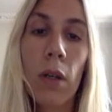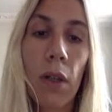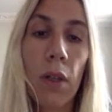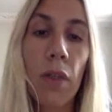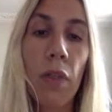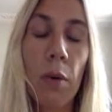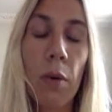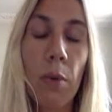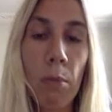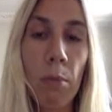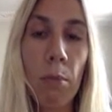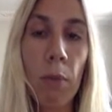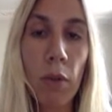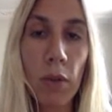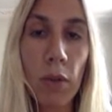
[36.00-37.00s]
The
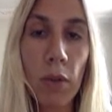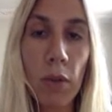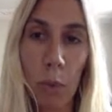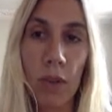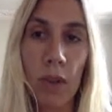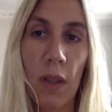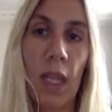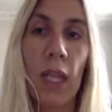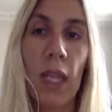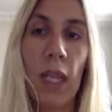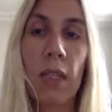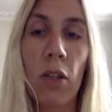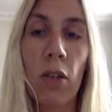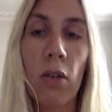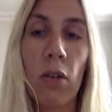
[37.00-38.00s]
most important thing is
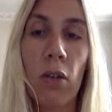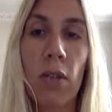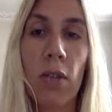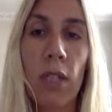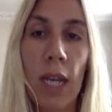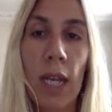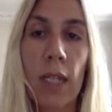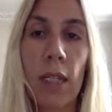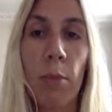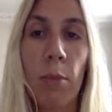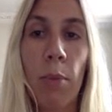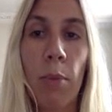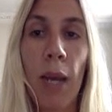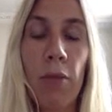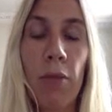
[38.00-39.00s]
that you detect the
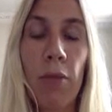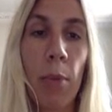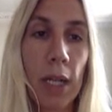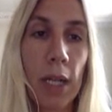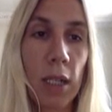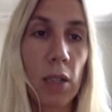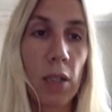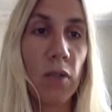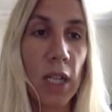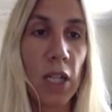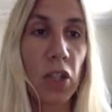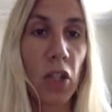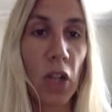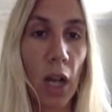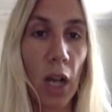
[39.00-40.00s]
behavioural patterns of
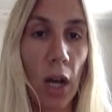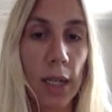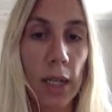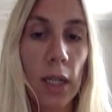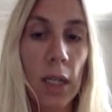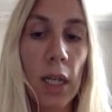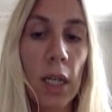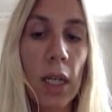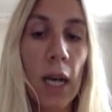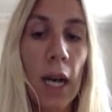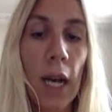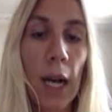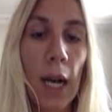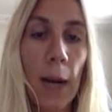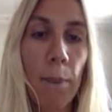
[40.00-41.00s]
each line.
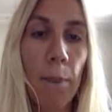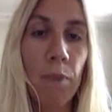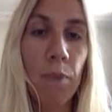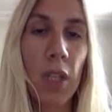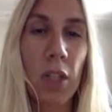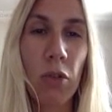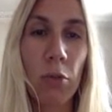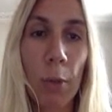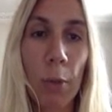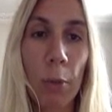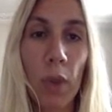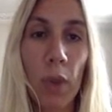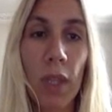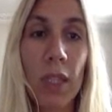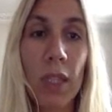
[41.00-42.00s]
Something to remember
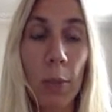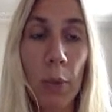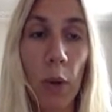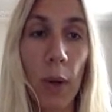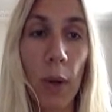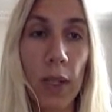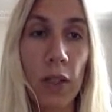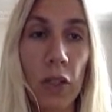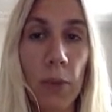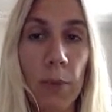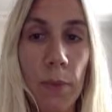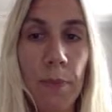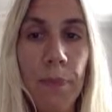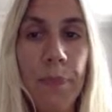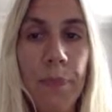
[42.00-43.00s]
with this type of
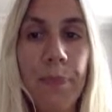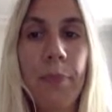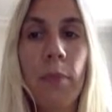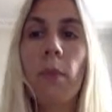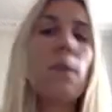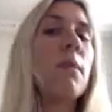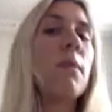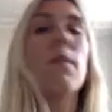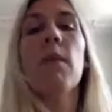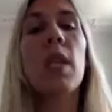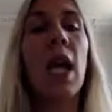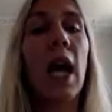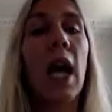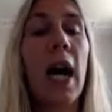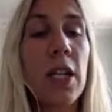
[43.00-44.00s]
question,
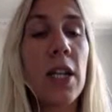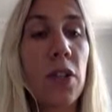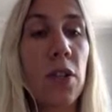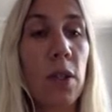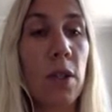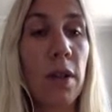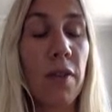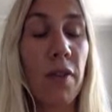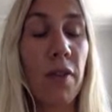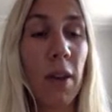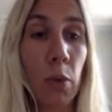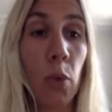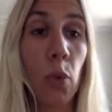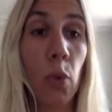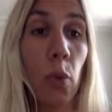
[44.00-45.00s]
and in fact
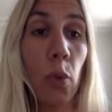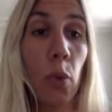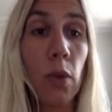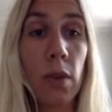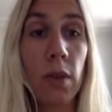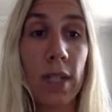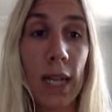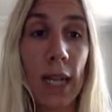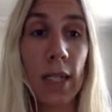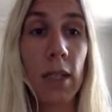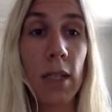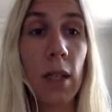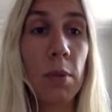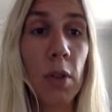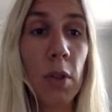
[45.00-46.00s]
with all the data
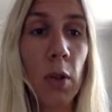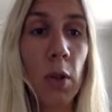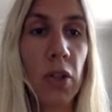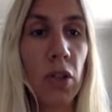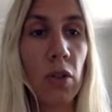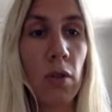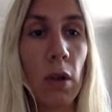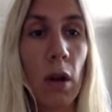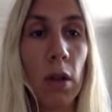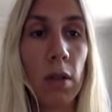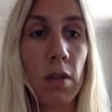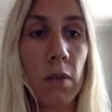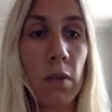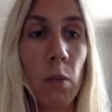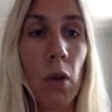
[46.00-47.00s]
types of questions,
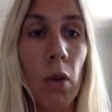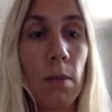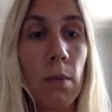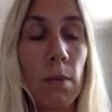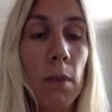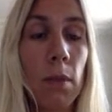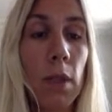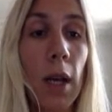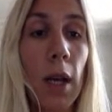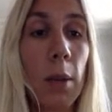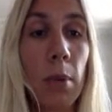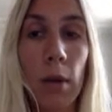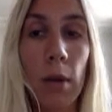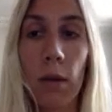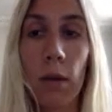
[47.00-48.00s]
regardless of what type
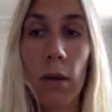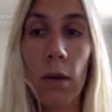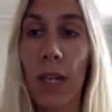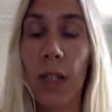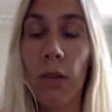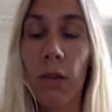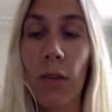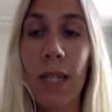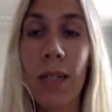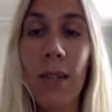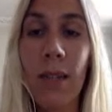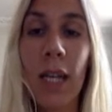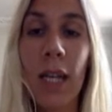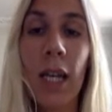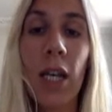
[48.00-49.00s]
of data it is,
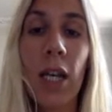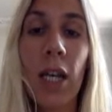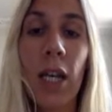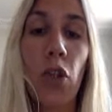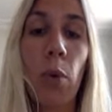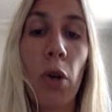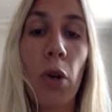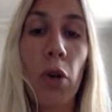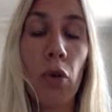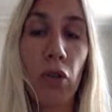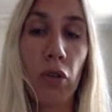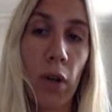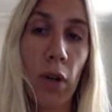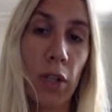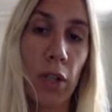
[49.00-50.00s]
you are not
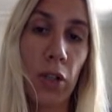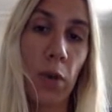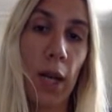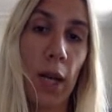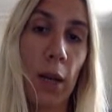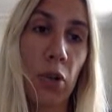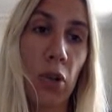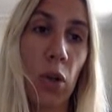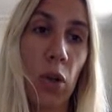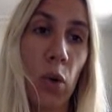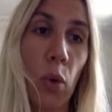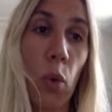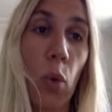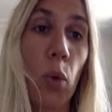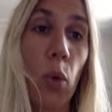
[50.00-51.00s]
trying to capture
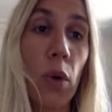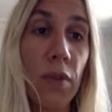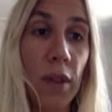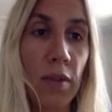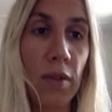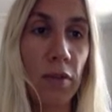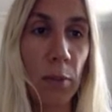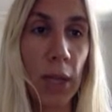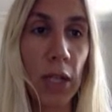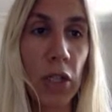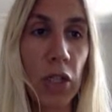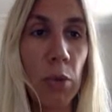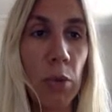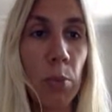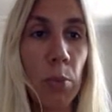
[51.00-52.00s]
all of the
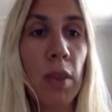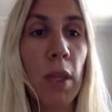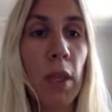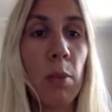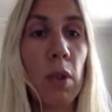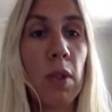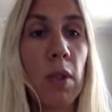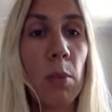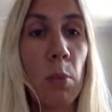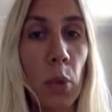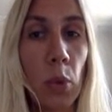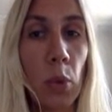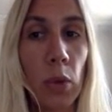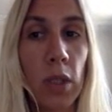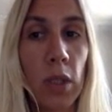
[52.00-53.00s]
information, but the most
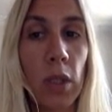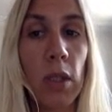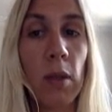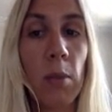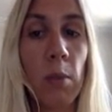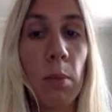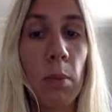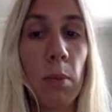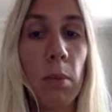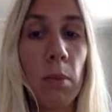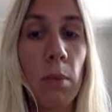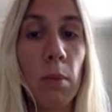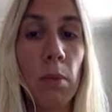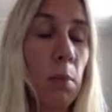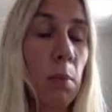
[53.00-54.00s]
important
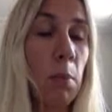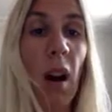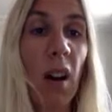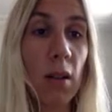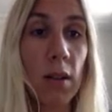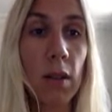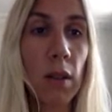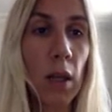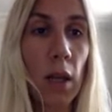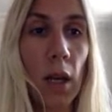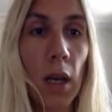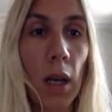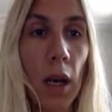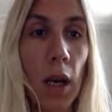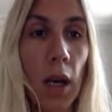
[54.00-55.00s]
parts
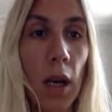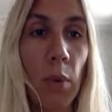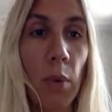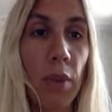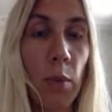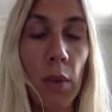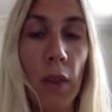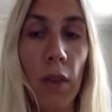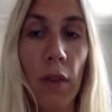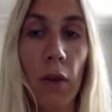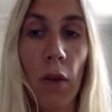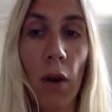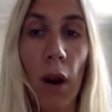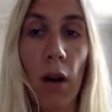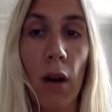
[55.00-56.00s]
within the
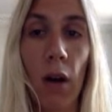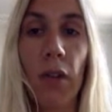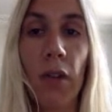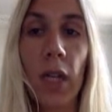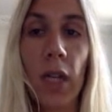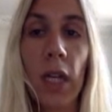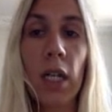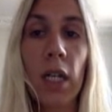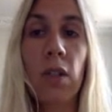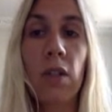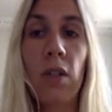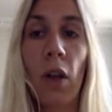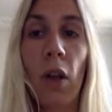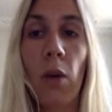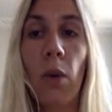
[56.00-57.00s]
graph.
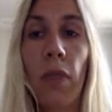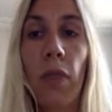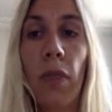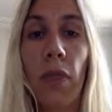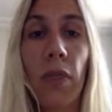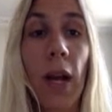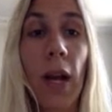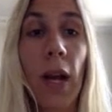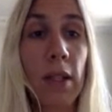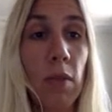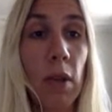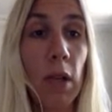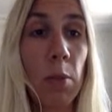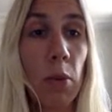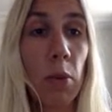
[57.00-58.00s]
So that's a
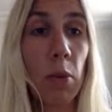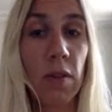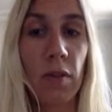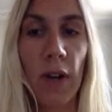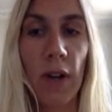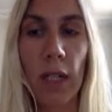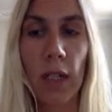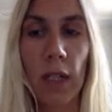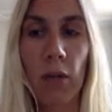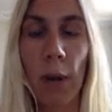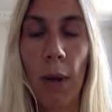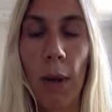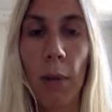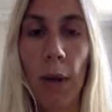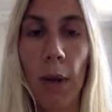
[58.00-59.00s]
really important factor to
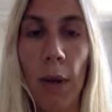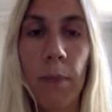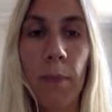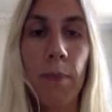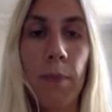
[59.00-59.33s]
remember.